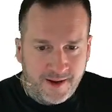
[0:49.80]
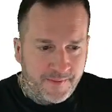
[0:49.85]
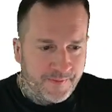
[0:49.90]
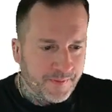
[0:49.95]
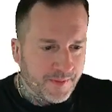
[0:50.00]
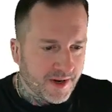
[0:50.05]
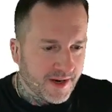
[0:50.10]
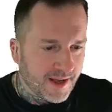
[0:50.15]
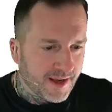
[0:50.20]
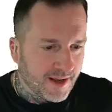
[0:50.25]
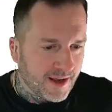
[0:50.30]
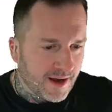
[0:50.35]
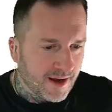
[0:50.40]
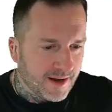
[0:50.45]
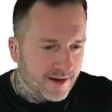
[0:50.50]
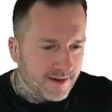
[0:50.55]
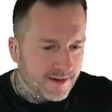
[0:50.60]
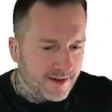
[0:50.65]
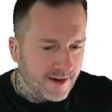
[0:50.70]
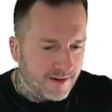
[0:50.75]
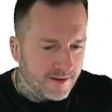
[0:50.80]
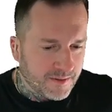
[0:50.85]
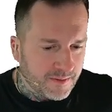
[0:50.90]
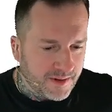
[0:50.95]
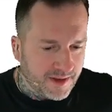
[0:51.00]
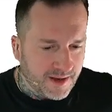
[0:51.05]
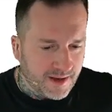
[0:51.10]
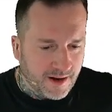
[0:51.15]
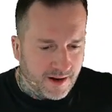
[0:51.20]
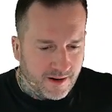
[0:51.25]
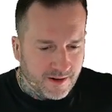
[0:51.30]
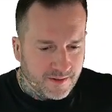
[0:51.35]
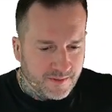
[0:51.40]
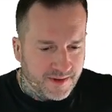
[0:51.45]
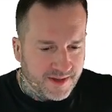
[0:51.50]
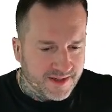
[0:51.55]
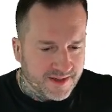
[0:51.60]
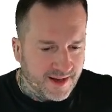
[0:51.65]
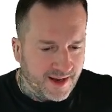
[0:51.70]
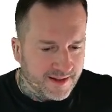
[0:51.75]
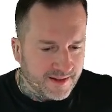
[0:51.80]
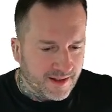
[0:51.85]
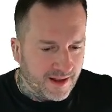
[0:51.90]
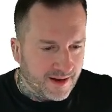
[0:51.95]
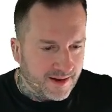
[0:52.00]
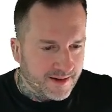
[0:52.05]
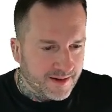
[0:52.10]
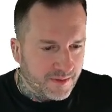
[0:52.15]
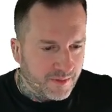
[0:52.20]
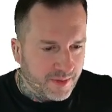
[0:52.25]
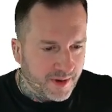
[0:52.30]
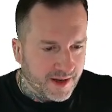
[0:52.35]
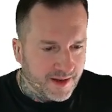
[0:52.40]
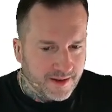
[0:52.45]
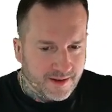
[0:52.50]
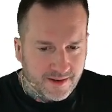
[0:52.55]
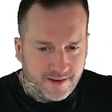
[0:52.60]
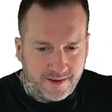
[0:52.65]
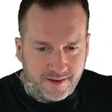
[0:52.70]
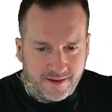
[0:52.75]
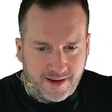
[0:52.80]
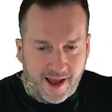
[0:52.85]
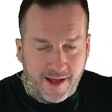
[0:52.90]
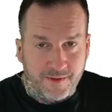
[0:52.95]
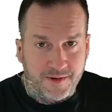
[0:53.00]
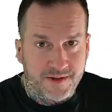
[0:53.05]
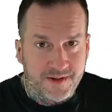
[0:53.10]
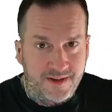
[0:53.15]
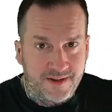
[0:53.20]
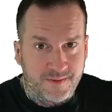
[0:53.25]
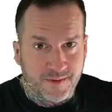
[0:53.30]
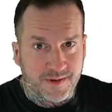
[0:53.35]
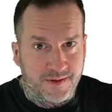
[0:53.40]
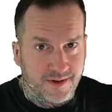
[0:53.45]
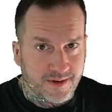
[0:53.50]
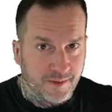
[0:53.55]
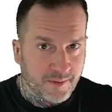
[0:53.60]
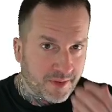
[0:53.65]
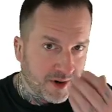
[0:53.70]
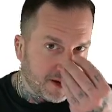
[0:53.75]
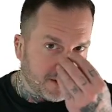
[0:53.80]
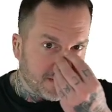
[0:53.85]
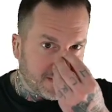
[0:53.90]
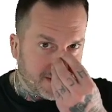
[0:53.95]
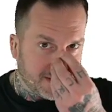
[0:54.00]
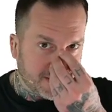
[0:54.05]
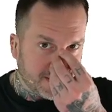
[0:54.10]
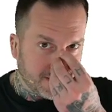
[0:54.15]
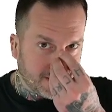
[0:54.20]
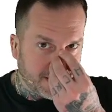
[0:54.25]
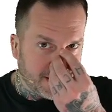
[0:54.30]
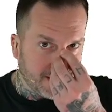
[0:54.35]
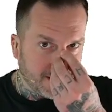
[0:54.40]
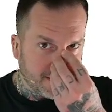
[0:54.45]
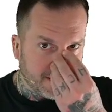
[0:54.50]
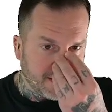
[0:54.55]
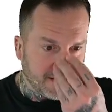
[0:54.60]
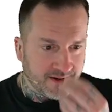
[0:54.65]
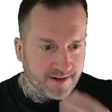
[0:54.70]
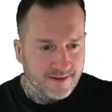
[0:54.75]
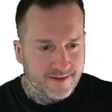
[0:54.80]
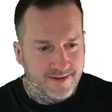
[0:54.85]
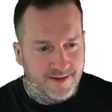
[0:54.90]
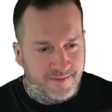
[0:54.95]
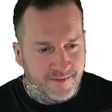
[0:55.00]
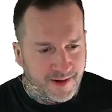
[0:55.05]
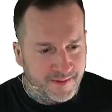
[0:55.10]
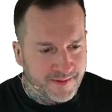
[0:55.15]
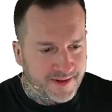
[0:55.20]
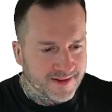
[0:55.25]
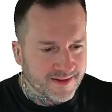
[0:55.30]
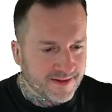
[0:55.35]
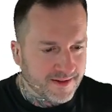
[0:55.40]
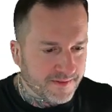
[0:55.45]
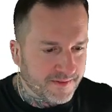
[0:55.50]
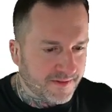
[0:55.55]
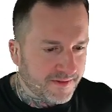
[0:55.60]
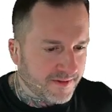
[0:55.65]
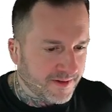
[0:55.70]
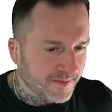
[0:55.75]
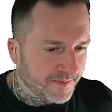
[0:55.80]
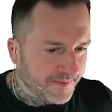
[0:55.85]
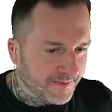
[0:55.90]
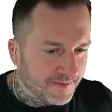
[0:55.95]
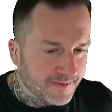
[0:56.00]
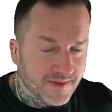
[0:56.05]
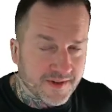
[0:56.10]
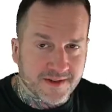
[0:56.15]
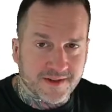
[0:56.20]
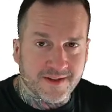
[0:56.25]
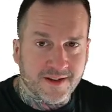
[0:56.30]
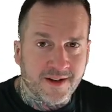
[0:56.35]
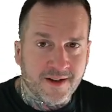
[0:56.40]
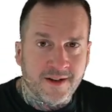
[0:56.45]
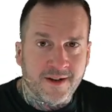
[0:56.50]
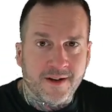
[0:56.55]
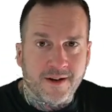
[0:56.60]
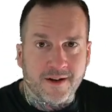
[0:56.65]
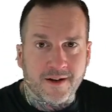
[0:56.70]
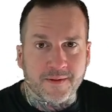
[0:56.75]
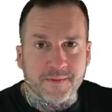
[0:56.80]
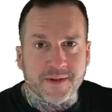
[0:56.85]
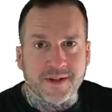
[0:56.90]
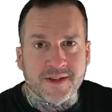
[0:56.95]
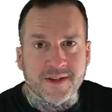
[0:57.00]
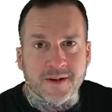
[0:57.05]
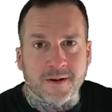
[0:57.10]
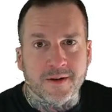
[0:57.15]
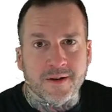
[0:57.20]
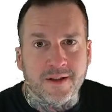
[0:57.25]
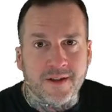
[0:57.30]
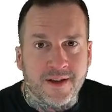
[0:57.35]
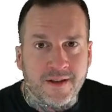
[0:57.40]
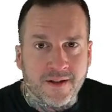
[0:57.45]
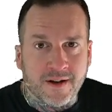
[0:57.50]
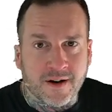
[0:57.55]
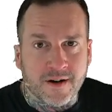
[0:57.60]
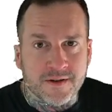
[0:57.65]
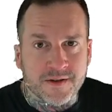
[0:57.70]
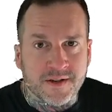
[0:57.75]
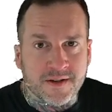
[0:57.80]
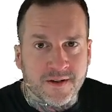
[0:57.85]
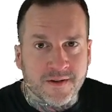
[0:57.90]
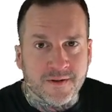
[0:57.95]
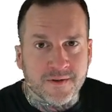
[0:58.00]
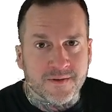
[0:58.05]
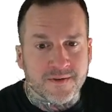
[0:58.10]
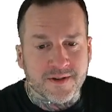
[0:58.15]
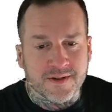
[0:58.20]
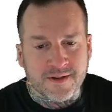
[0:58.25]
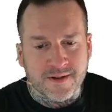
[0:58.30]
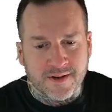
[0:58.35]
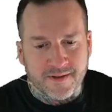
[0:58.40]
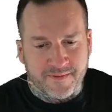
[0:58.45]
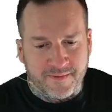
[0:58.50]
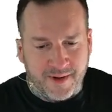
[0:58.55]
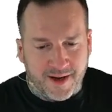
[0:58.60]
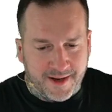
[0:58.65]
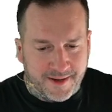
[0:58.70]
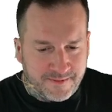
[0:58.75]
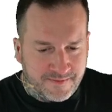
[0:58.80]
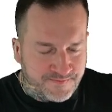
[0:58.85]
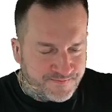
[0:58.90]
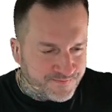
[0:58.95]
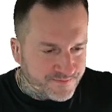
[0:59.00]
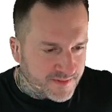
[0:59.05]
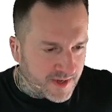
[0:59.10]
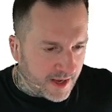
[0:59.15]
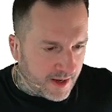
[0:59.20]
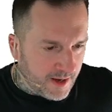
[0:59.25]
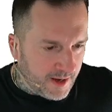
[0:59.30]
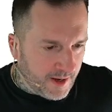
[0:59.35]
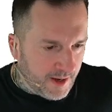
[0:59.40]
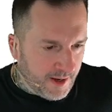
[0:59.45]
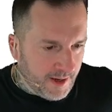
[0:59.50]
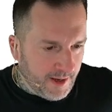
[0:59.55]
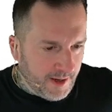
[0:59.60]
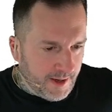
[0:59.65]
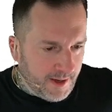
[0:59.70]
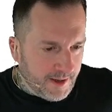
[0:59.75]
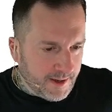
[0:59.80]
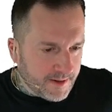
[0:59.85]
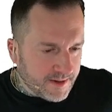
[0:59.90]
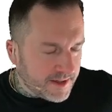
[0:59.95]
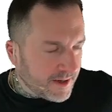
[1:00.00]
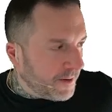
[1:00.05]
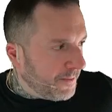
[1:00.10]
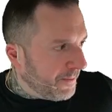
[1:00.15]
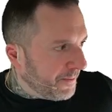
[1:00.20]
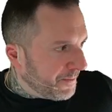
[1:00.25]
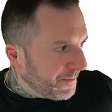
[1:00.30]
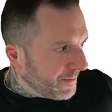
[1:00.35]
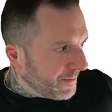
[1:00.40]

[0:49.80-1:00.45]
but I got terribly, horribly sidelined by uh, allergies, which you can probably still hear some remnants of from this absurdly large nose of mine. So,